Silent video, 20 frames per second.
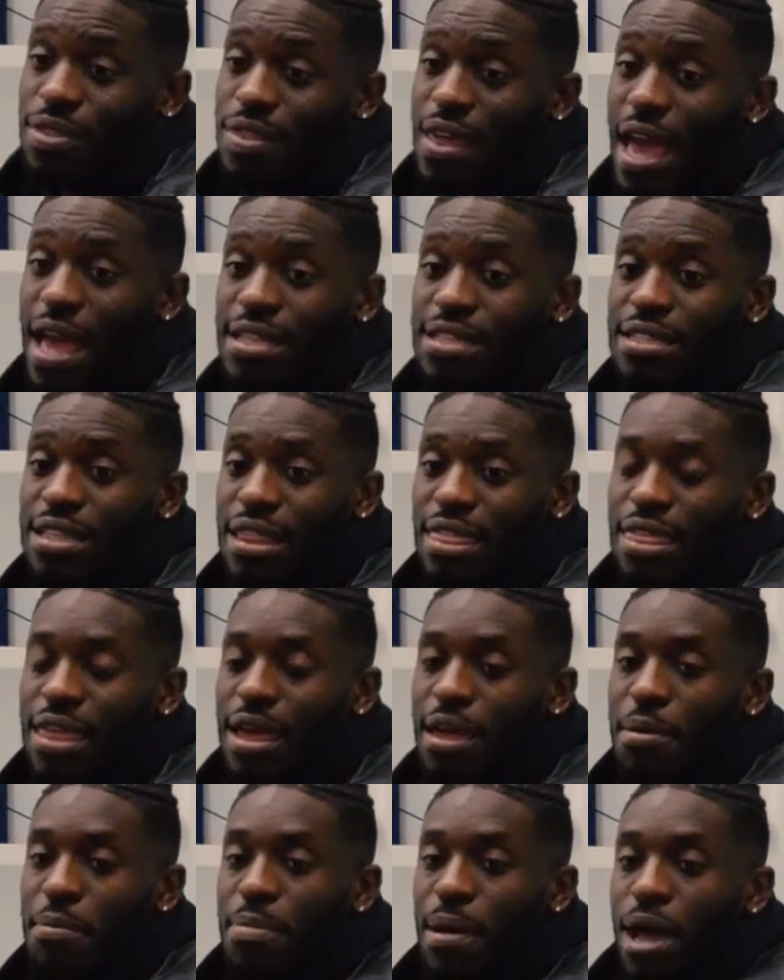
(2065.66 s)
the
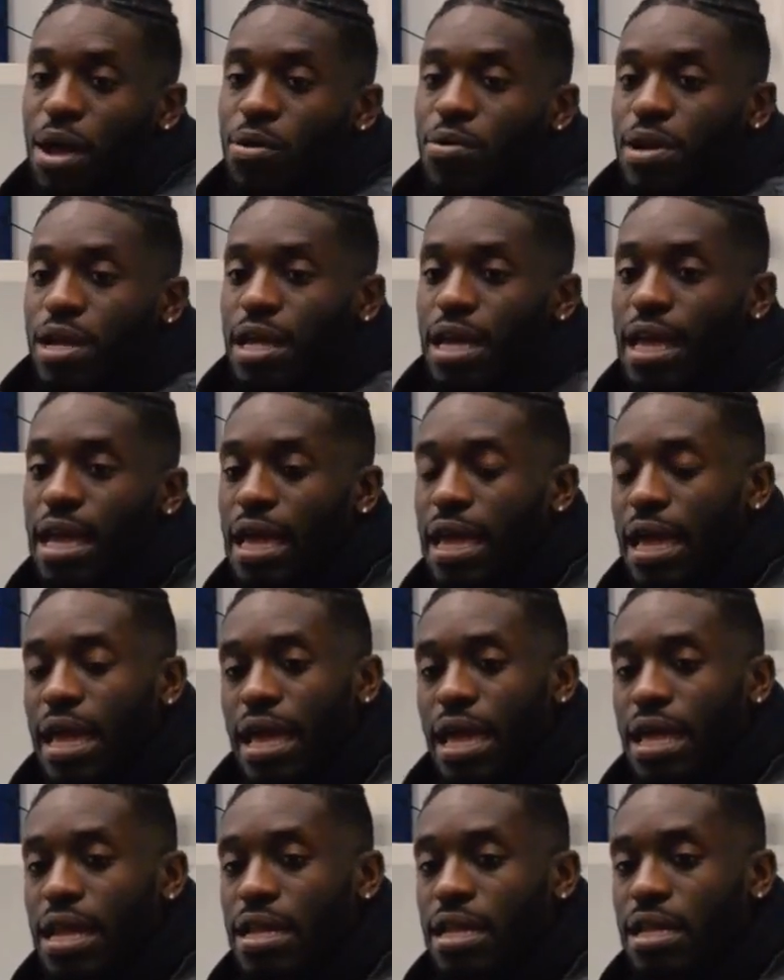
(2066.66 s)
thing about it.
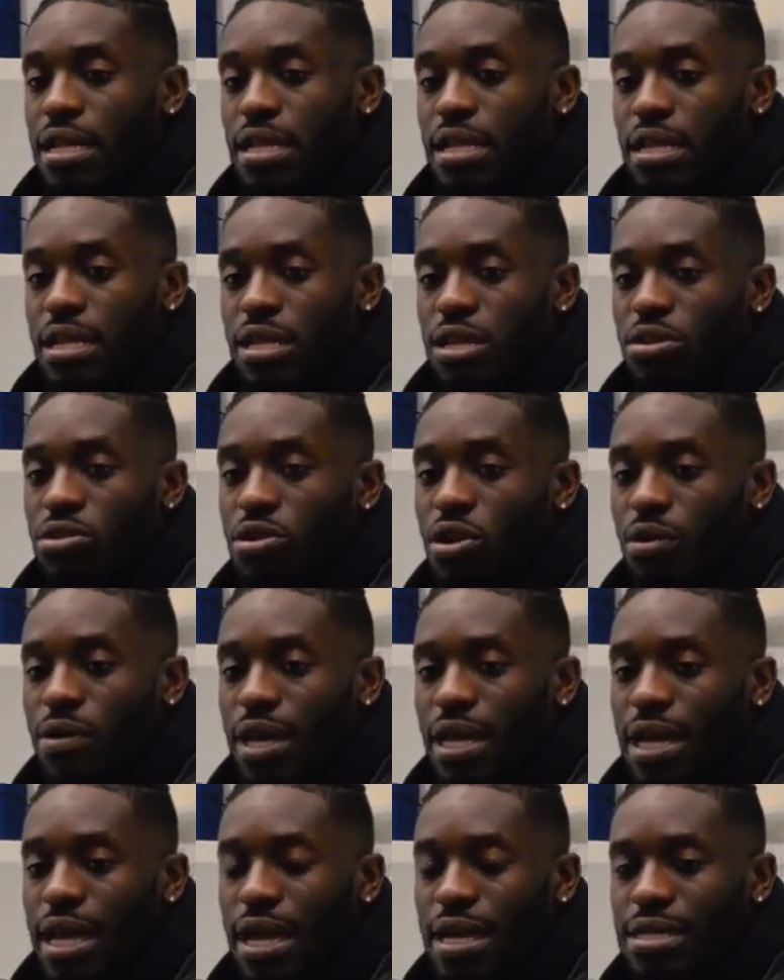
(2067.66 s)
And you know,
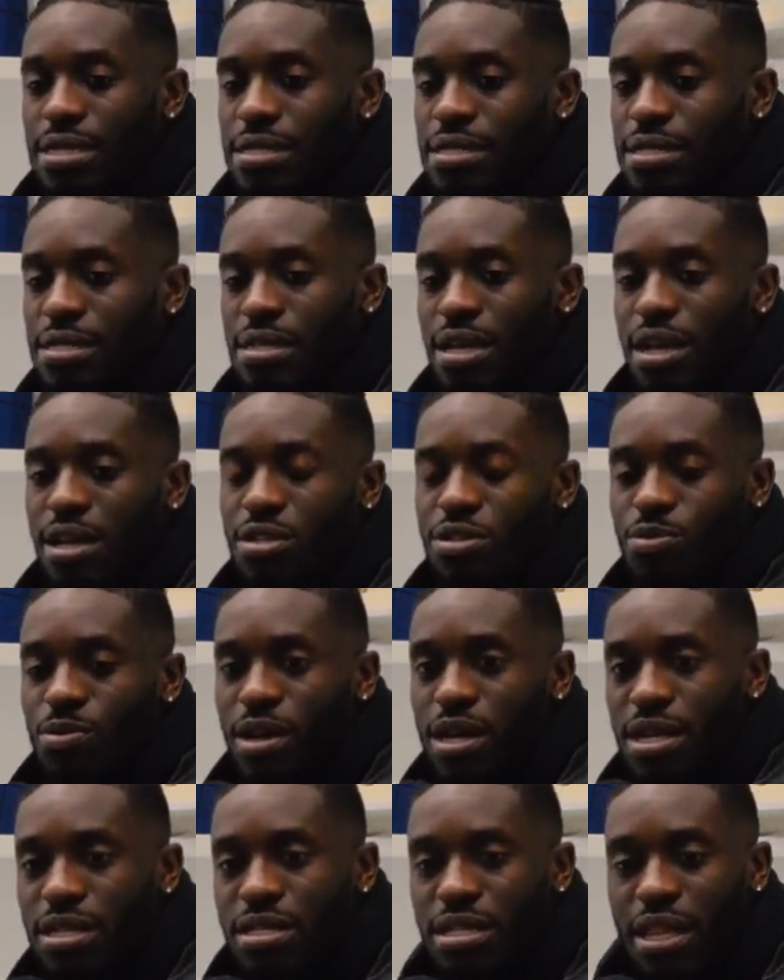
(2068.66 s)
it kind of sucks
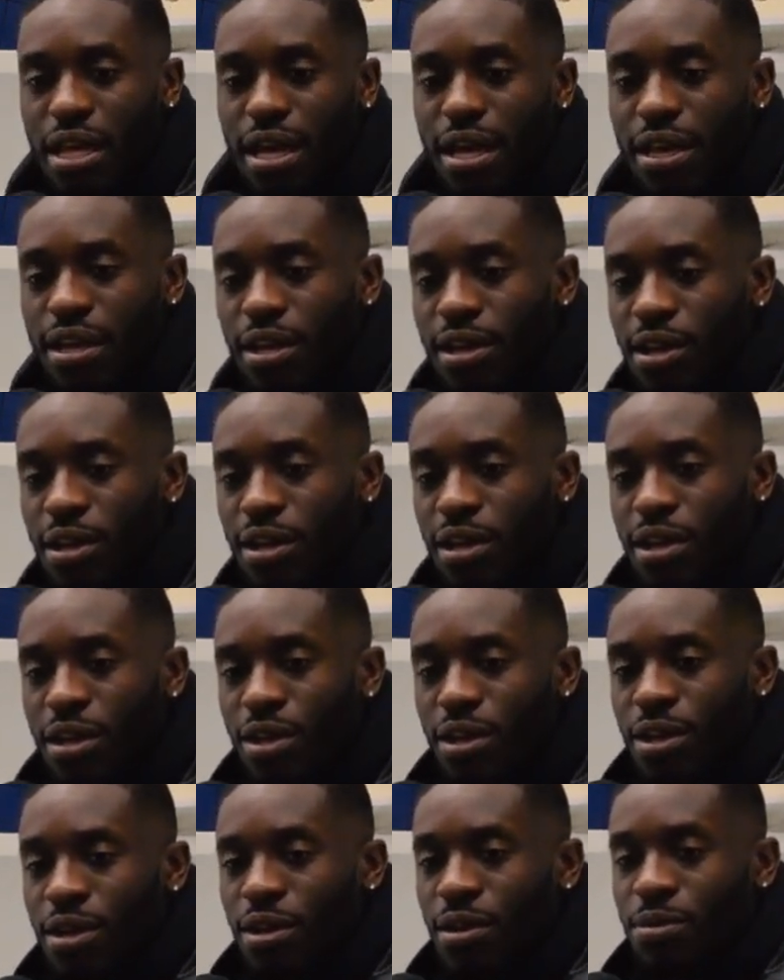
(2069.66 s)
where it's like,
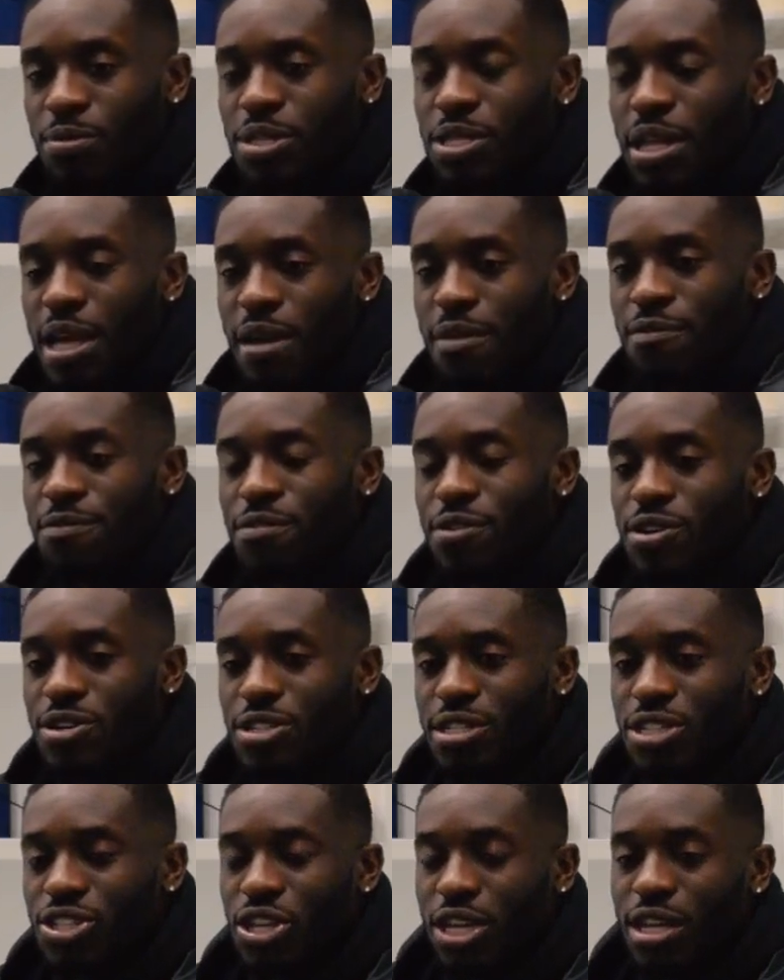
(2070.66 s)
which came
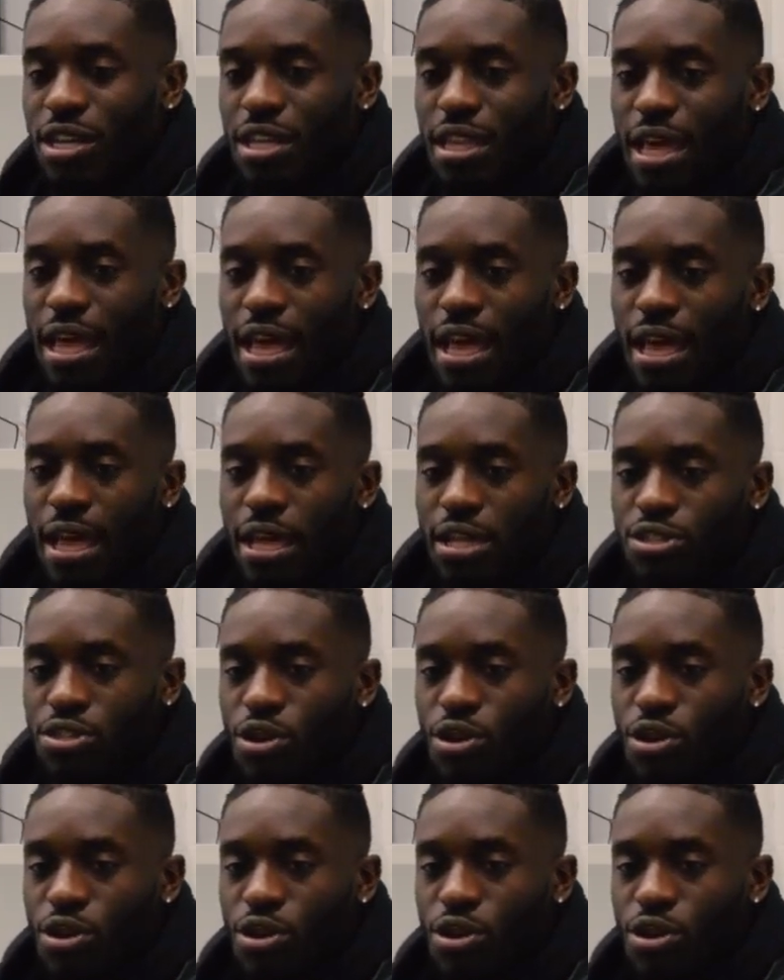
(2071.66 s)
first, the chicken or the egg?